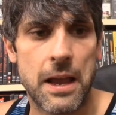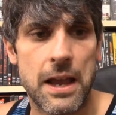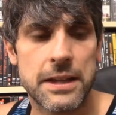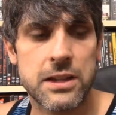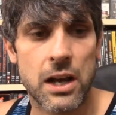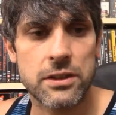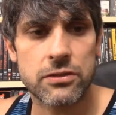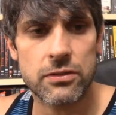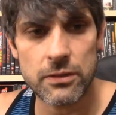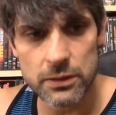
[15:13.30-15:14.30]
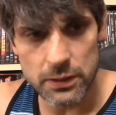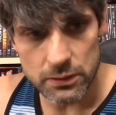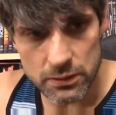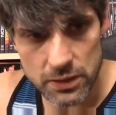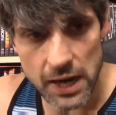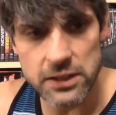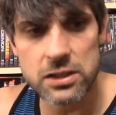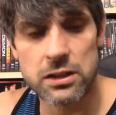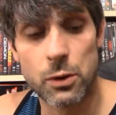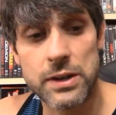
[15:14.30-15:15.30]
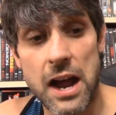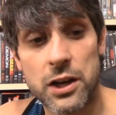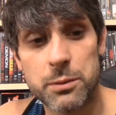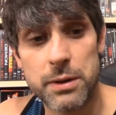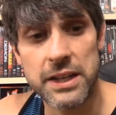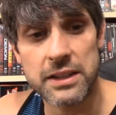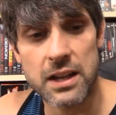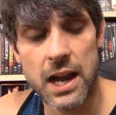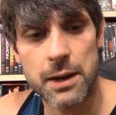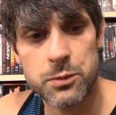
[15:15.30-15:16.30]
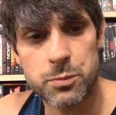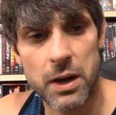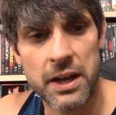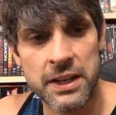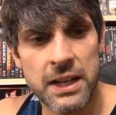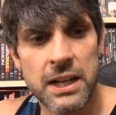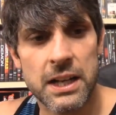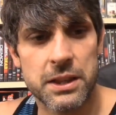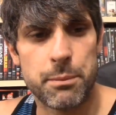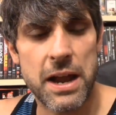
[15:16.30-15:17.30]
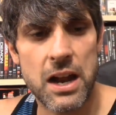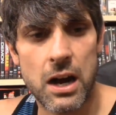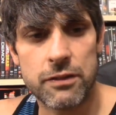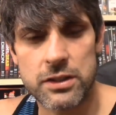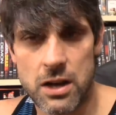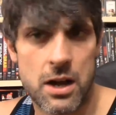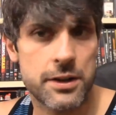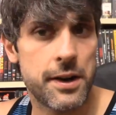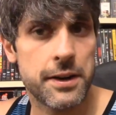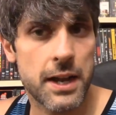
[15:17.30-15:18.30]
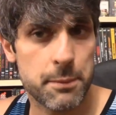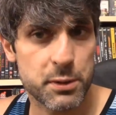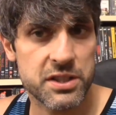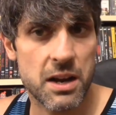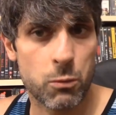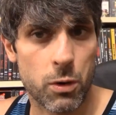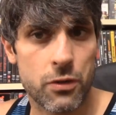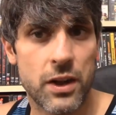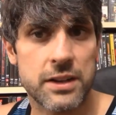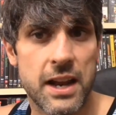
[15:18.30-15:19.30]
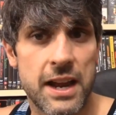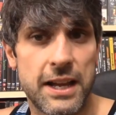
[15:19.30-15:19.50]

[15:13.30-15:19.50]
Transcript: it does kind of slow down a bit at times, but the payoff is 110% worth it. And